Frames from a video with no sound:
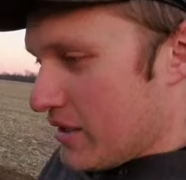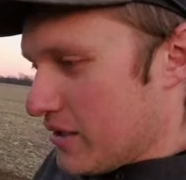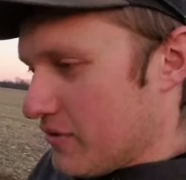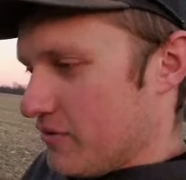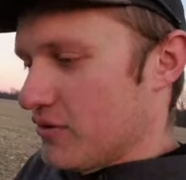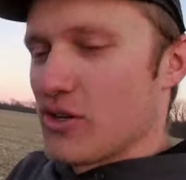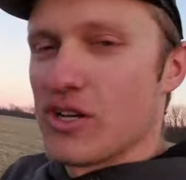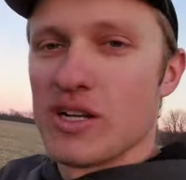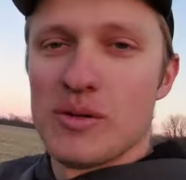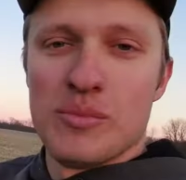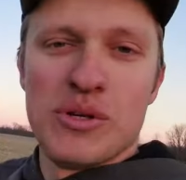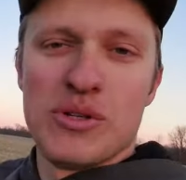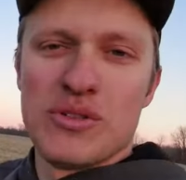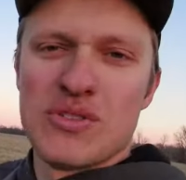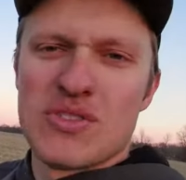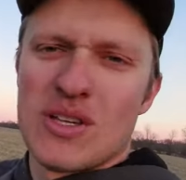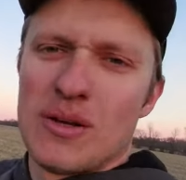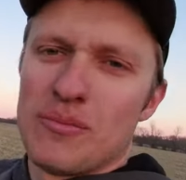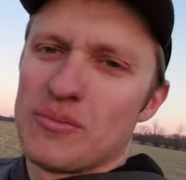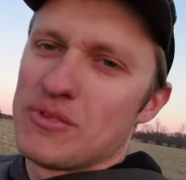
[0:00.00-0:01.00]
if you're gonna
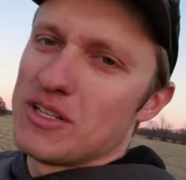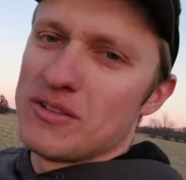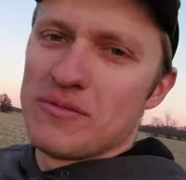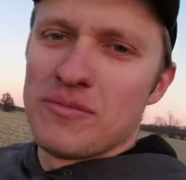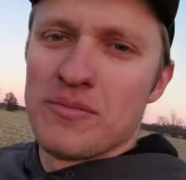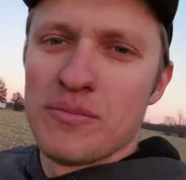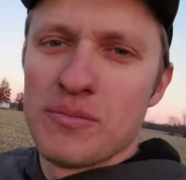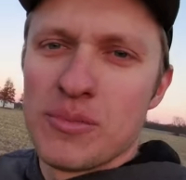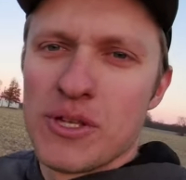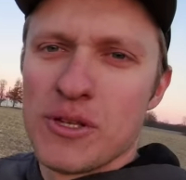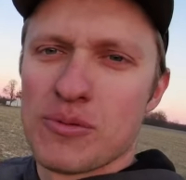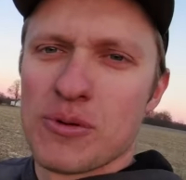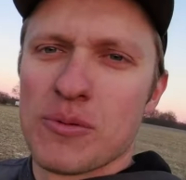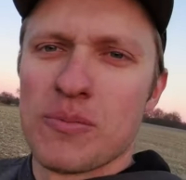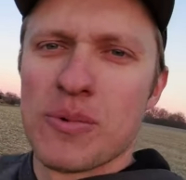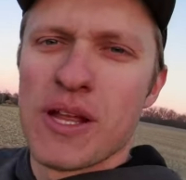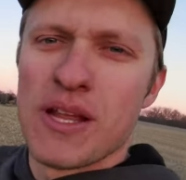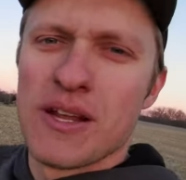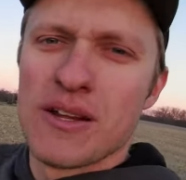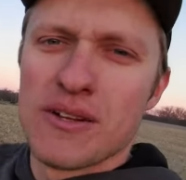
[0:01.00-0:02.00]
build something, be
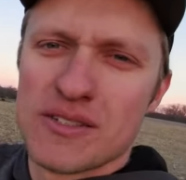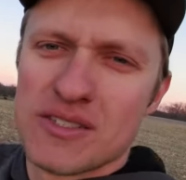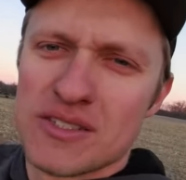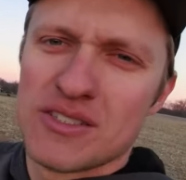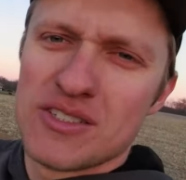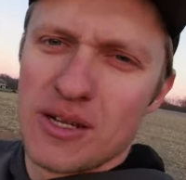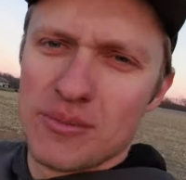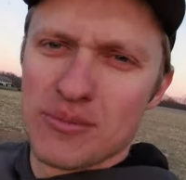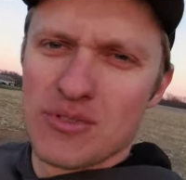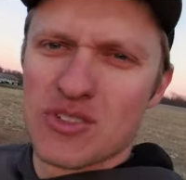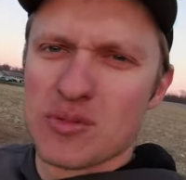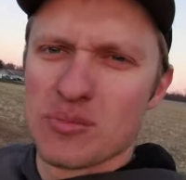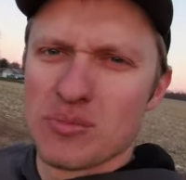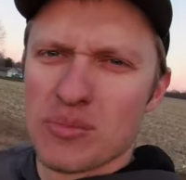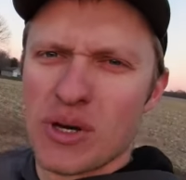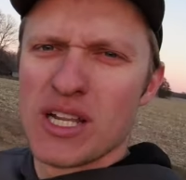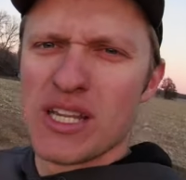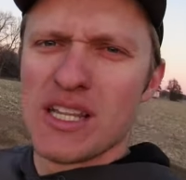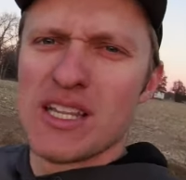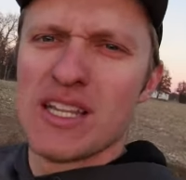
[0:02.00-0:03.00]
prepared to dump some
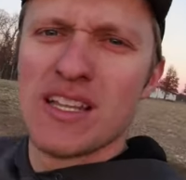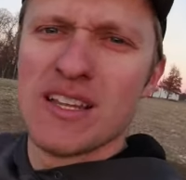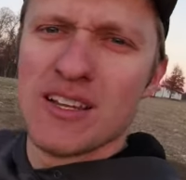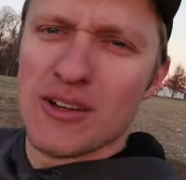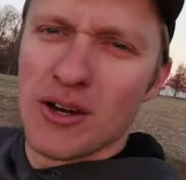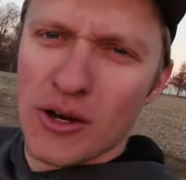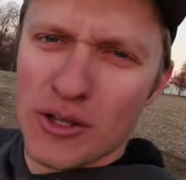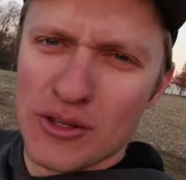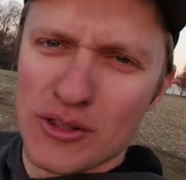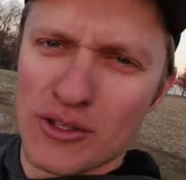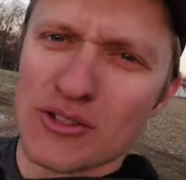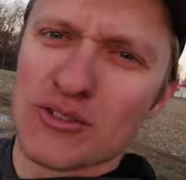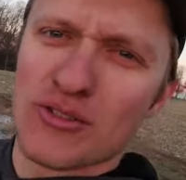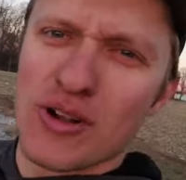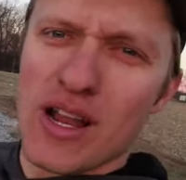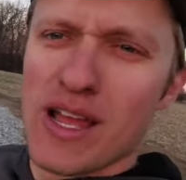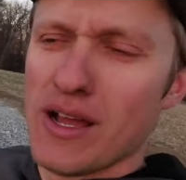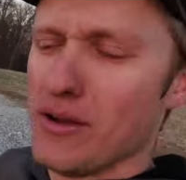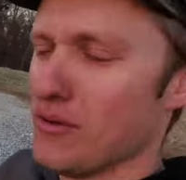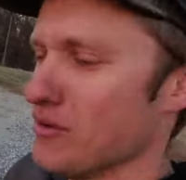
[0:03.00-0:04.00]
money on the
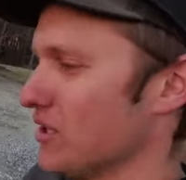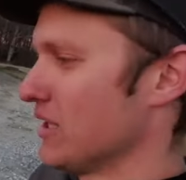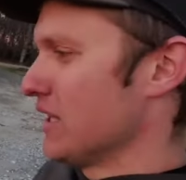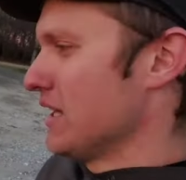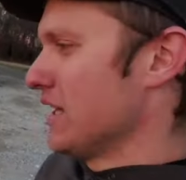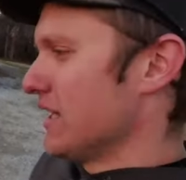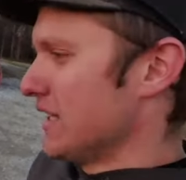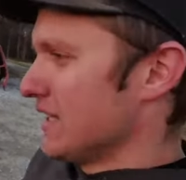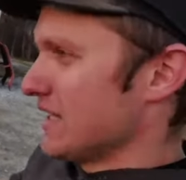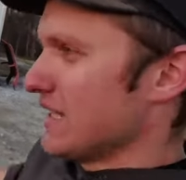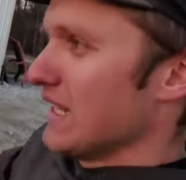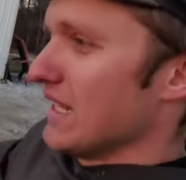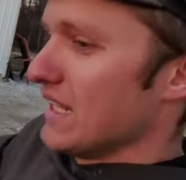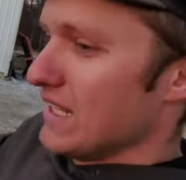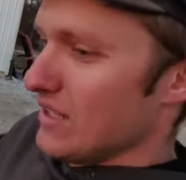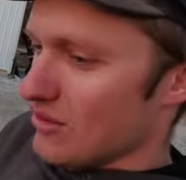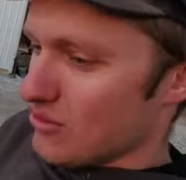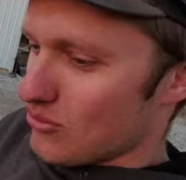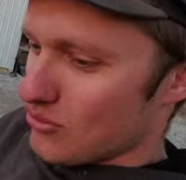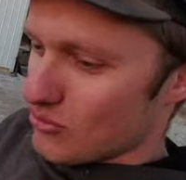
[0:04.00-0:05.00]
ground
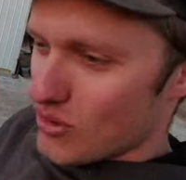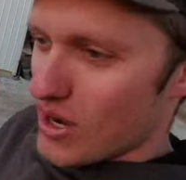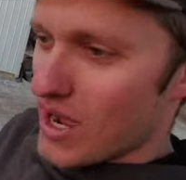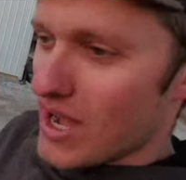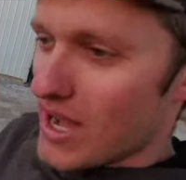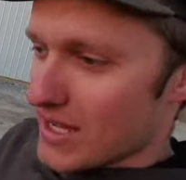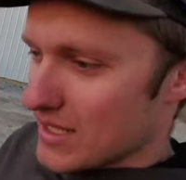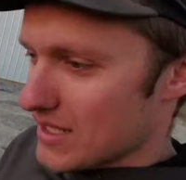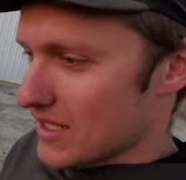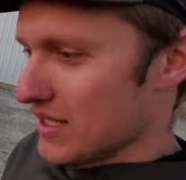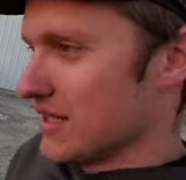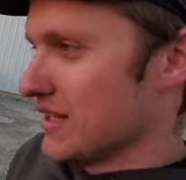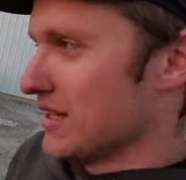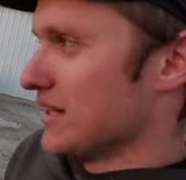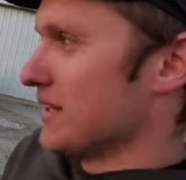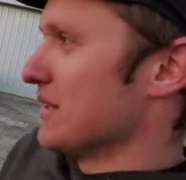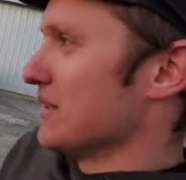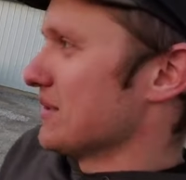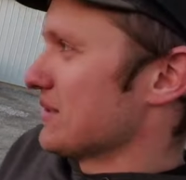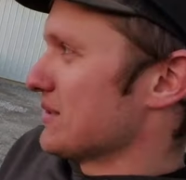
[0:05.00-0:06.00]
in rock.
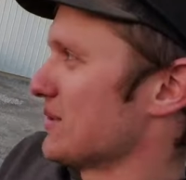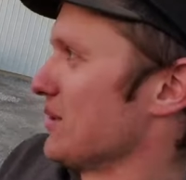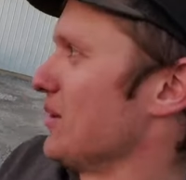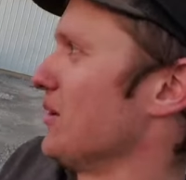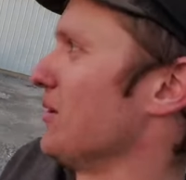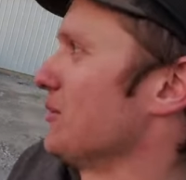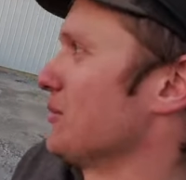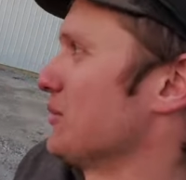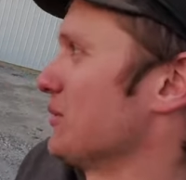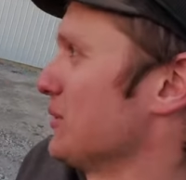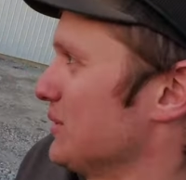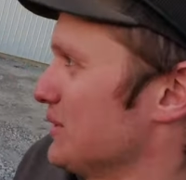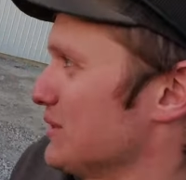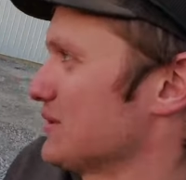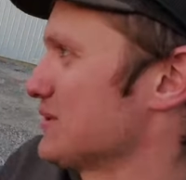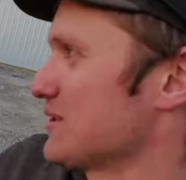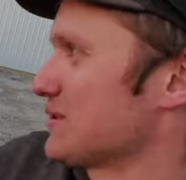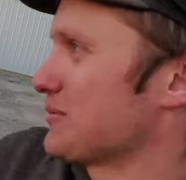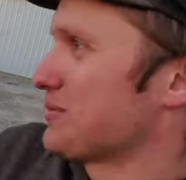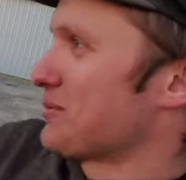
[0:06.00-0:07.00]
So
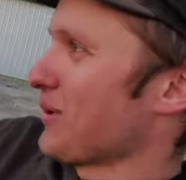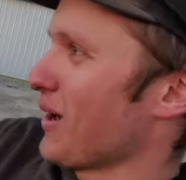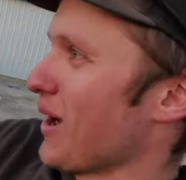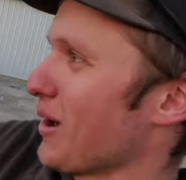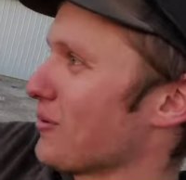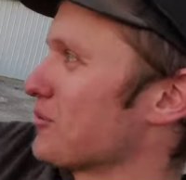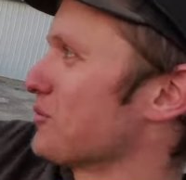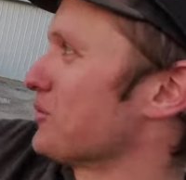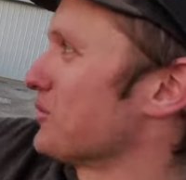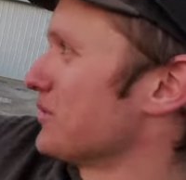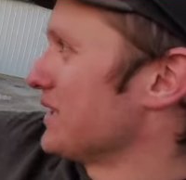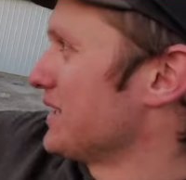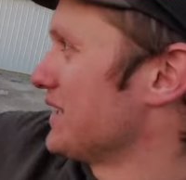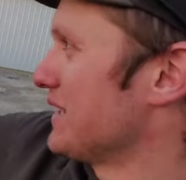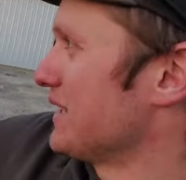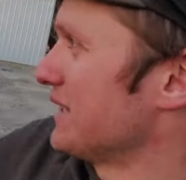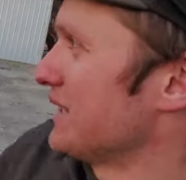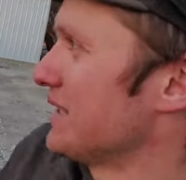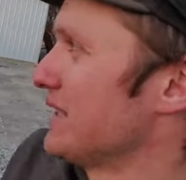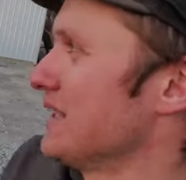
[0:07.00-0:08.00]
this is
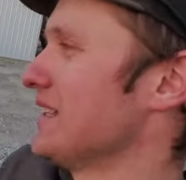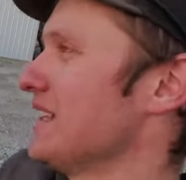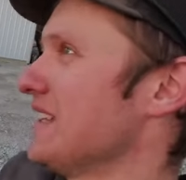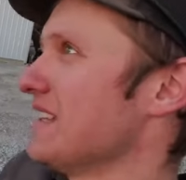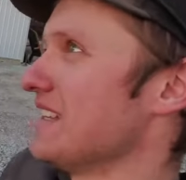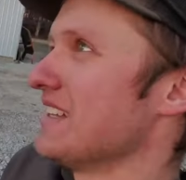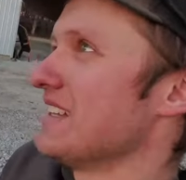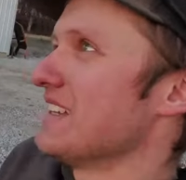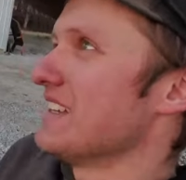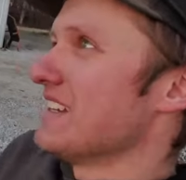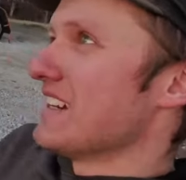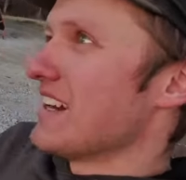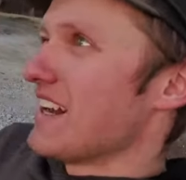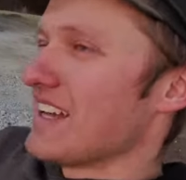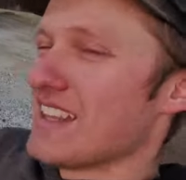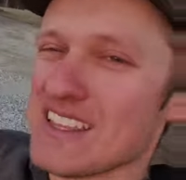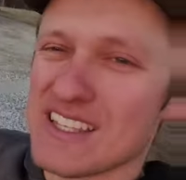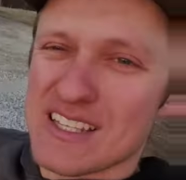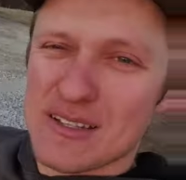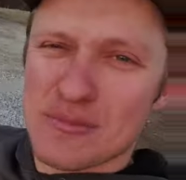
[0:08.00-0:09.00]
probably,
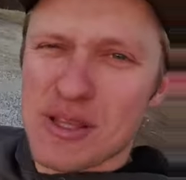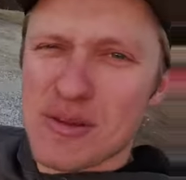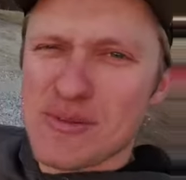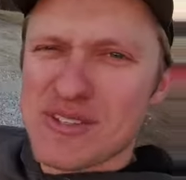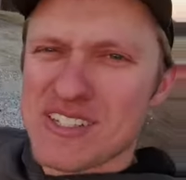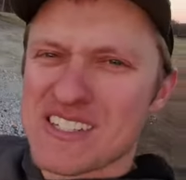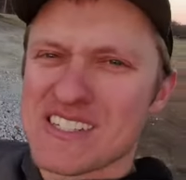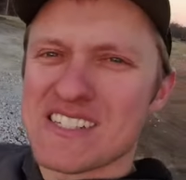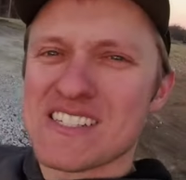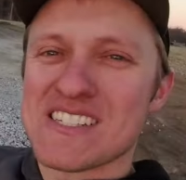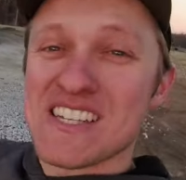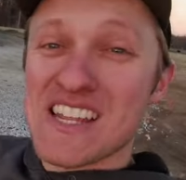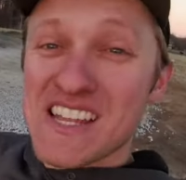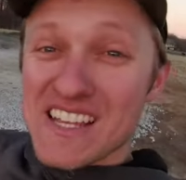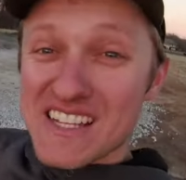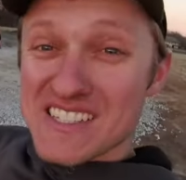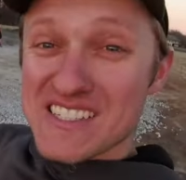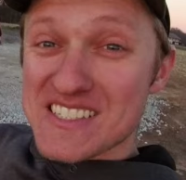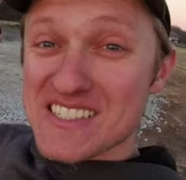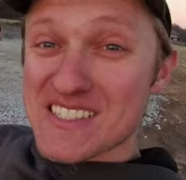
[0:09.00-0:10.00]
I think maybe
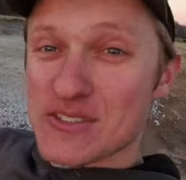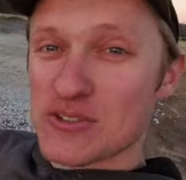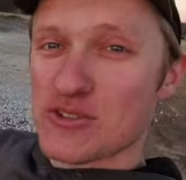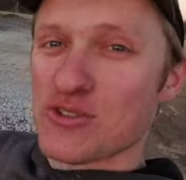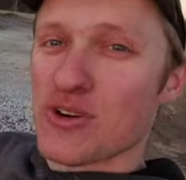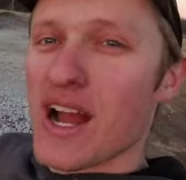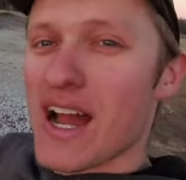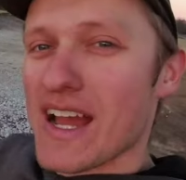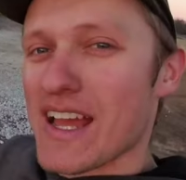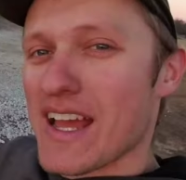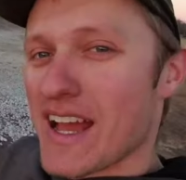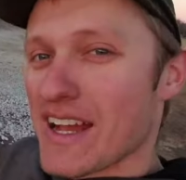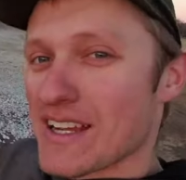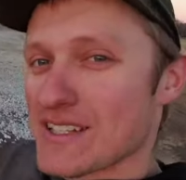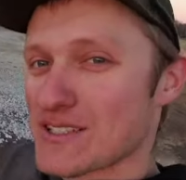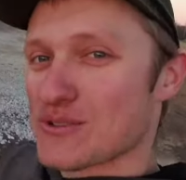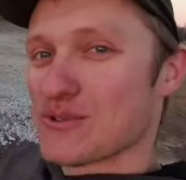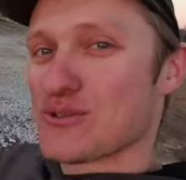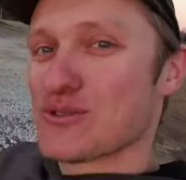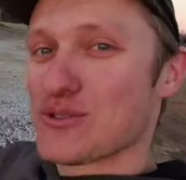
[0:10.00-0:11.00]
six
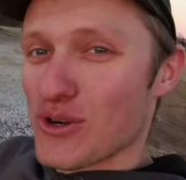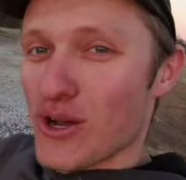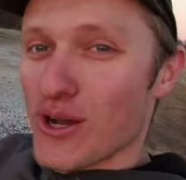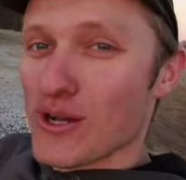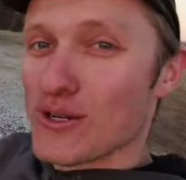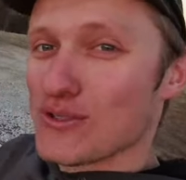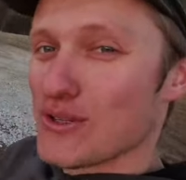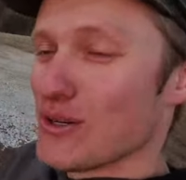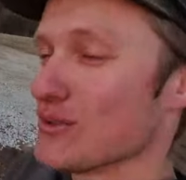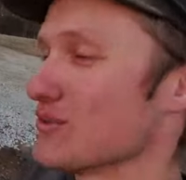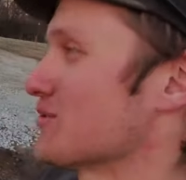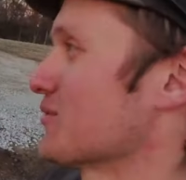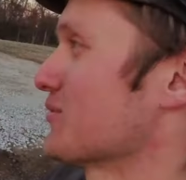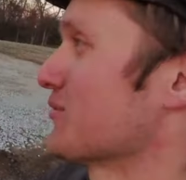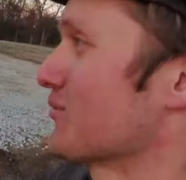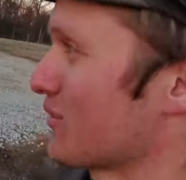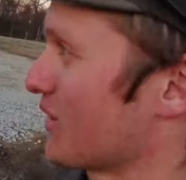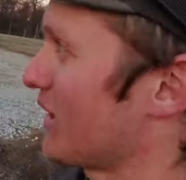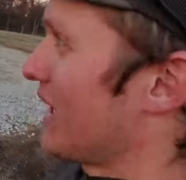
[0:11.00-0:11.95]
triaxle truckloads of